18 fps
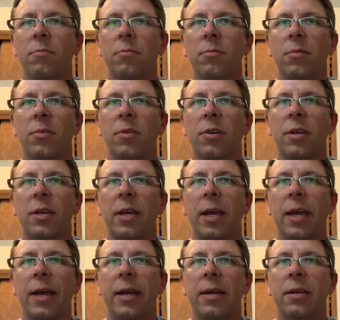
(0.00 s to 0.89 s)
look
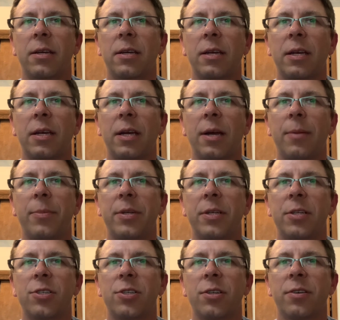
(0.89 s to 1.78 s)
at
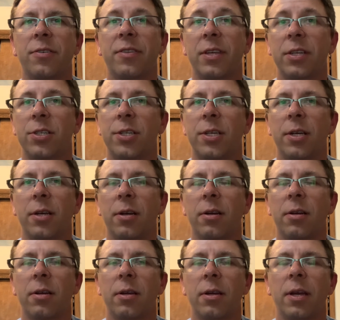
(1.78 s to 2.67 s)
competition of this
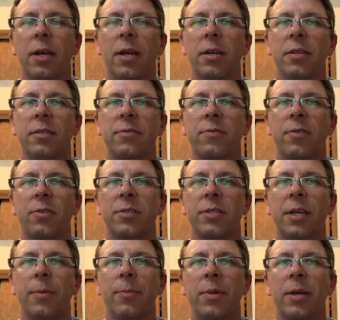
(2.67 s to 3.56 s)
year and his first
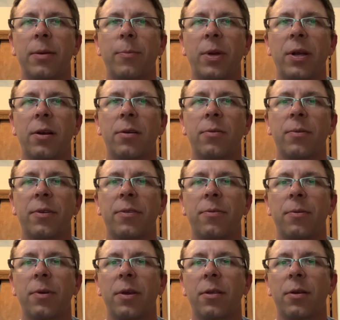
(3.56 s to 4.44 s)
time being paired with
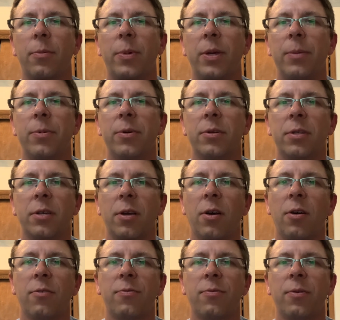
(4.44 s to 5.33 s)
3 other people to
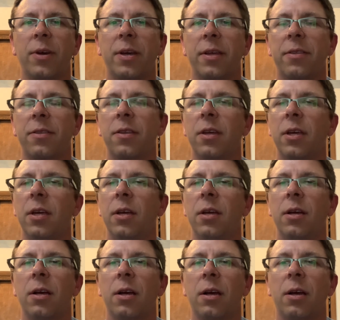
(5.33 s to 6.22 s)
golf with
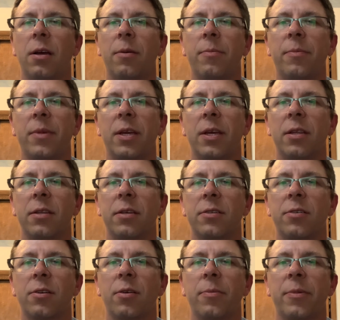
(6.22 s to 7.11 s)
in the
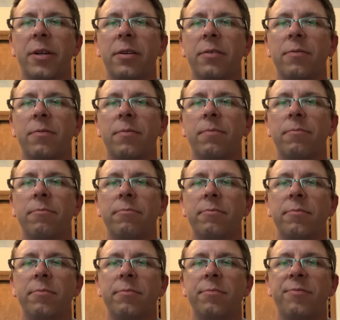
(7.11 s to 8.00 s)
tournament
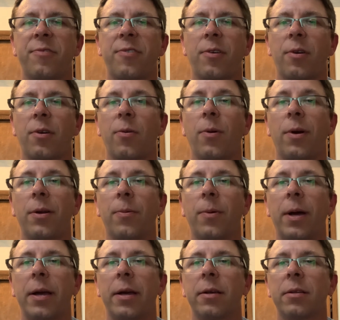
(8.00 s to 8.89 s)
for quite a
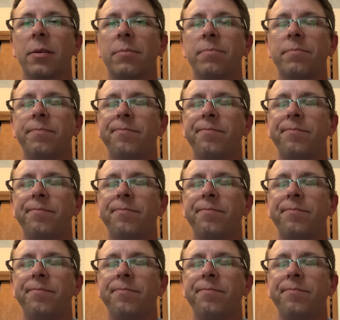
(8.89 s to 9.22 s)
while, and